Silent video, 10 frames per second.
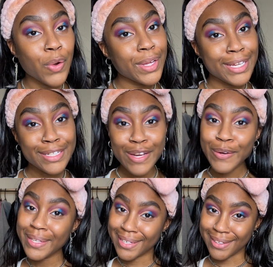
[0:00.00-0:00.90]
Okie
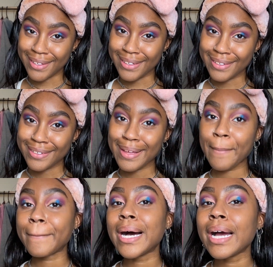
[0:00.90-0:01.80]
dokie,
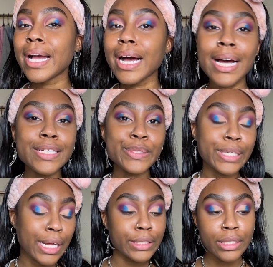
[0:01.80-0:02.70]
my eyes are
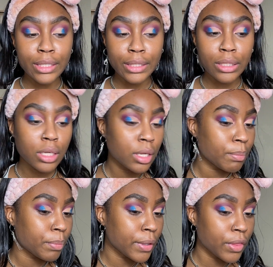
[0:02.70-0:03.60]
not done,
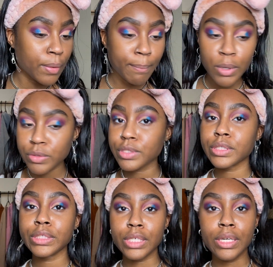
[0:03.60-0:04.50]
but they're
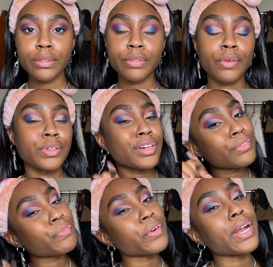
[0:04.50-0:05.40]
mostly done. They're
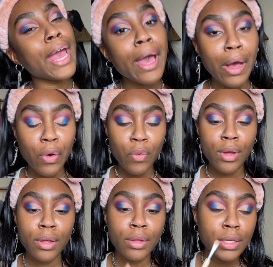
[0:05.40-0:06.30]
done for now.
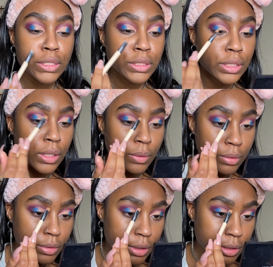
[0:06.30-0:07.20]
So
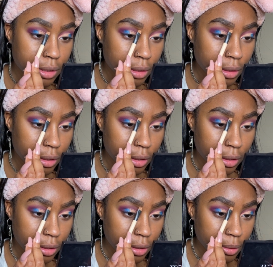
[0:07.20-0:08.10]
let's clean
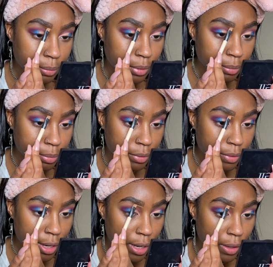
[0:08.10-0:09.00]
up the
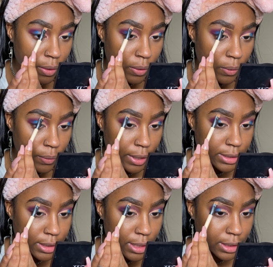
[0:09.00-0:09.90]
brow. Oh,
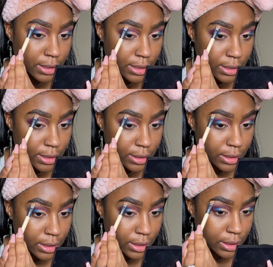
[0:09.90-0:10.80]
that's a lot of
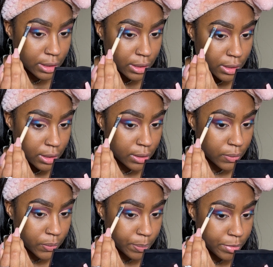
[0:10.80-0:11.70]
concealer.
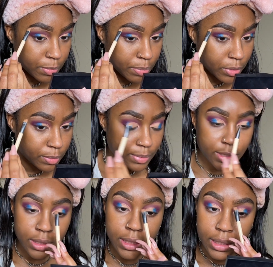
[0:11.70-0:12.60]
Oopsie
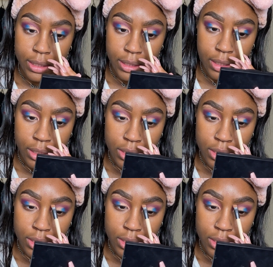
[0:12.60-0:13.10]
poopsie.